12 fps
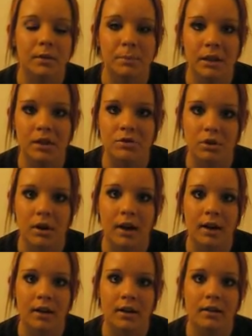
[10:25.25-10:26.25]
Being a drug
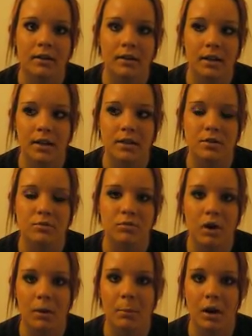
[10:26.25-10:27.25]
addict is
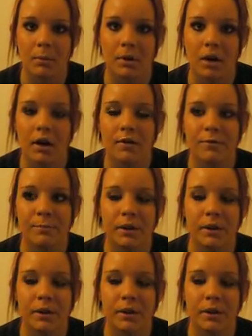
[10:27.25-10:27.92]
rock bottom enough,